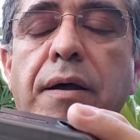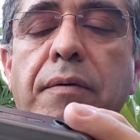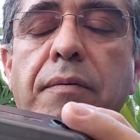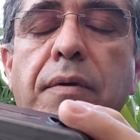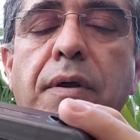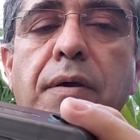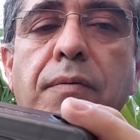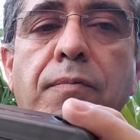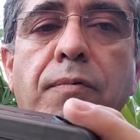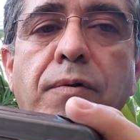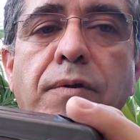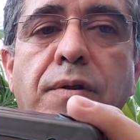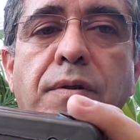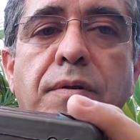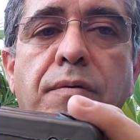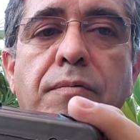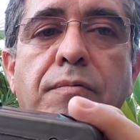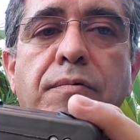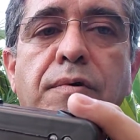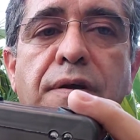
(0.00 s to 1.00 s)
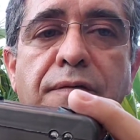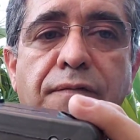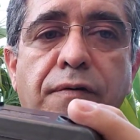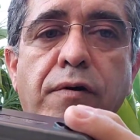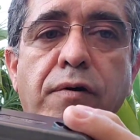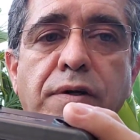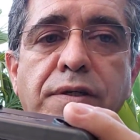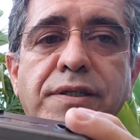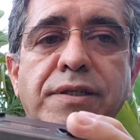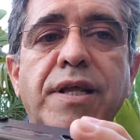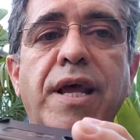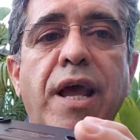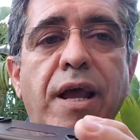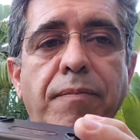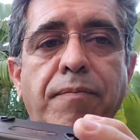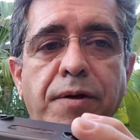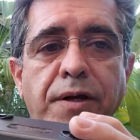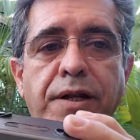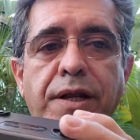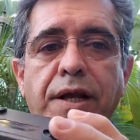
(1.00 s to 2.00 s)
it would reverse the
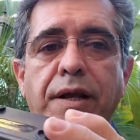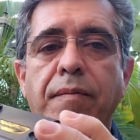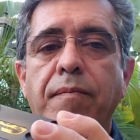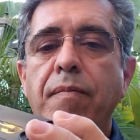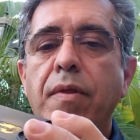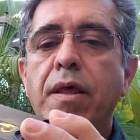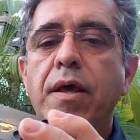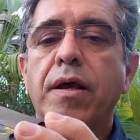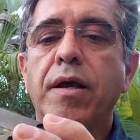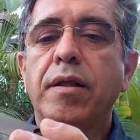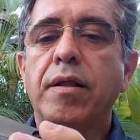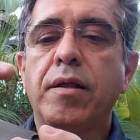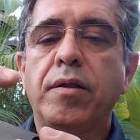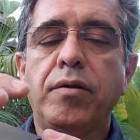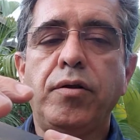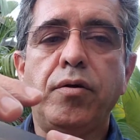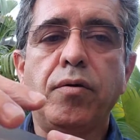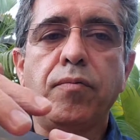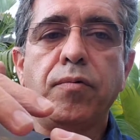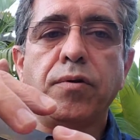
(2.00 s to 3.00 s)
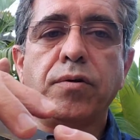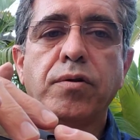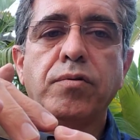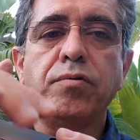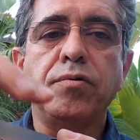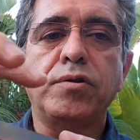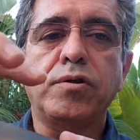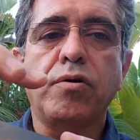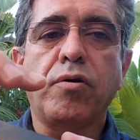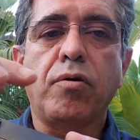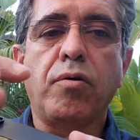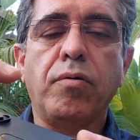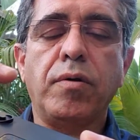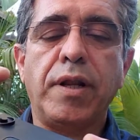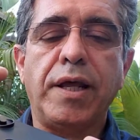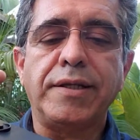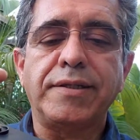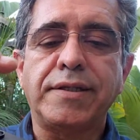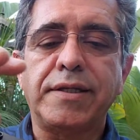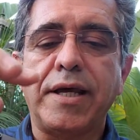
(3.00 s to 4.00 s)
APD. You would do so,
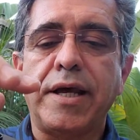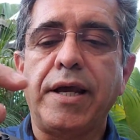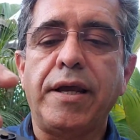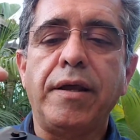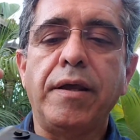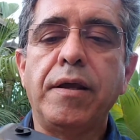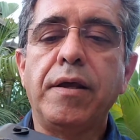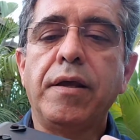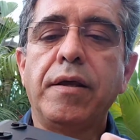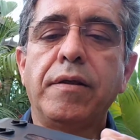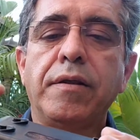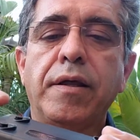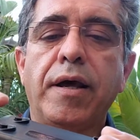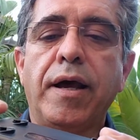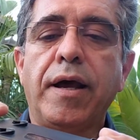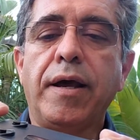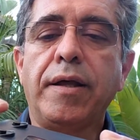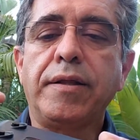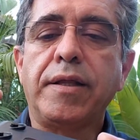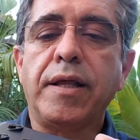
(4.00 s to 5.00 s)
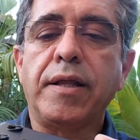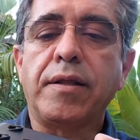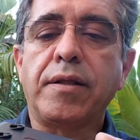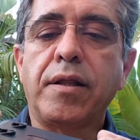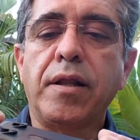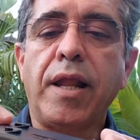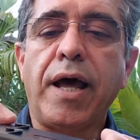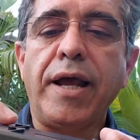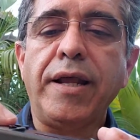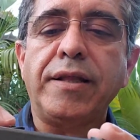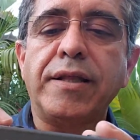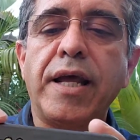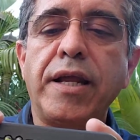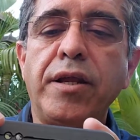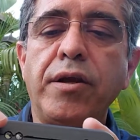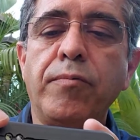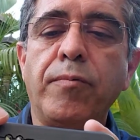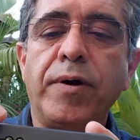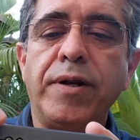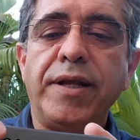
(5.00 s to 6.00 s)
let's say the light that
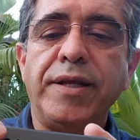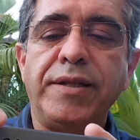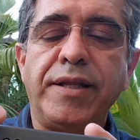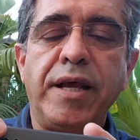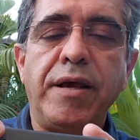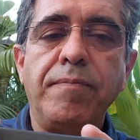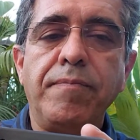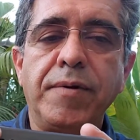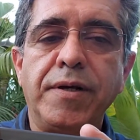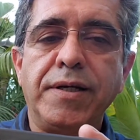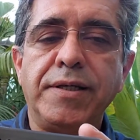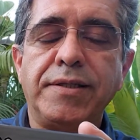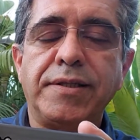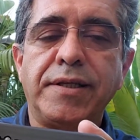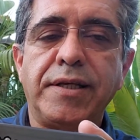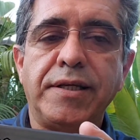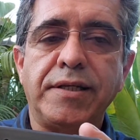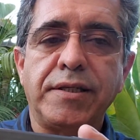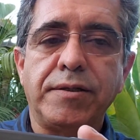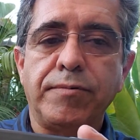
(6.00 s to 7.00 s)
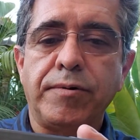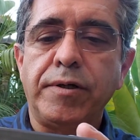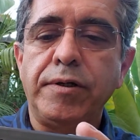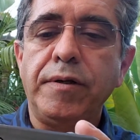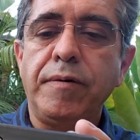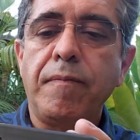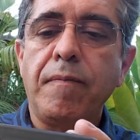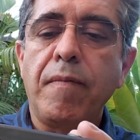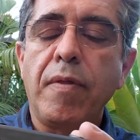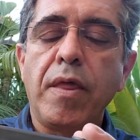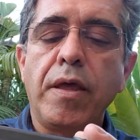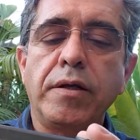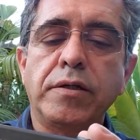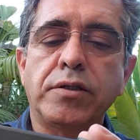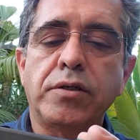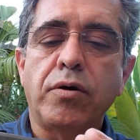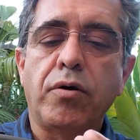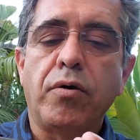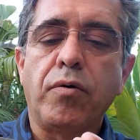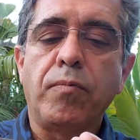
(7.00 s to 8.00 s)
you want to dim is this one.
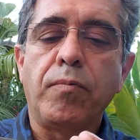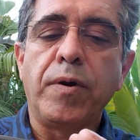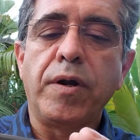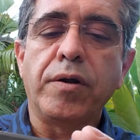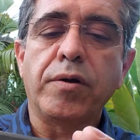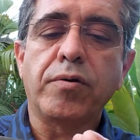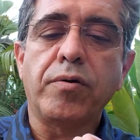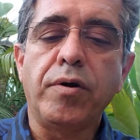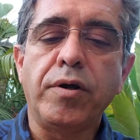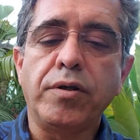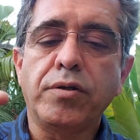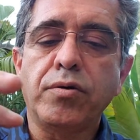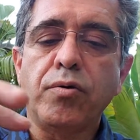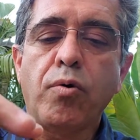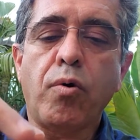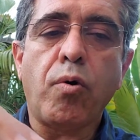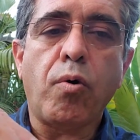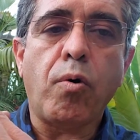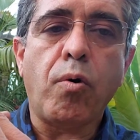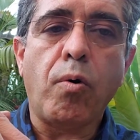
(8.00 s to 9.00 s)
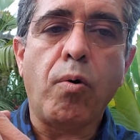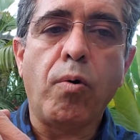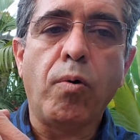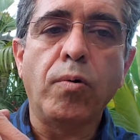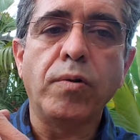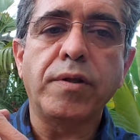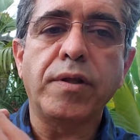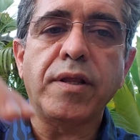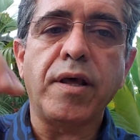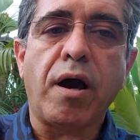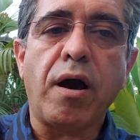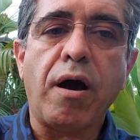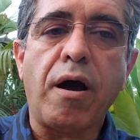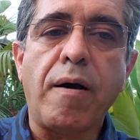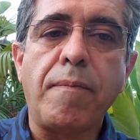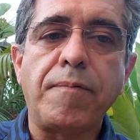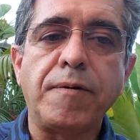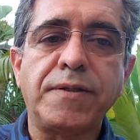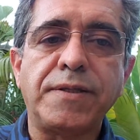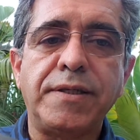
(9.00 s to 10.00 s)
So we're going to hold the
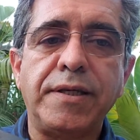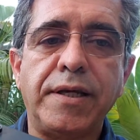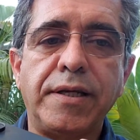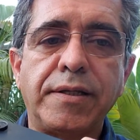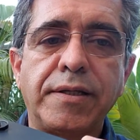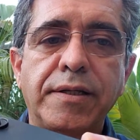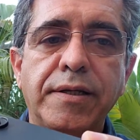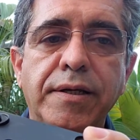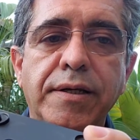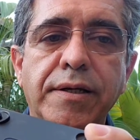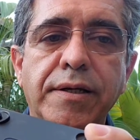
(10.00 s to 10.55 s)
opposite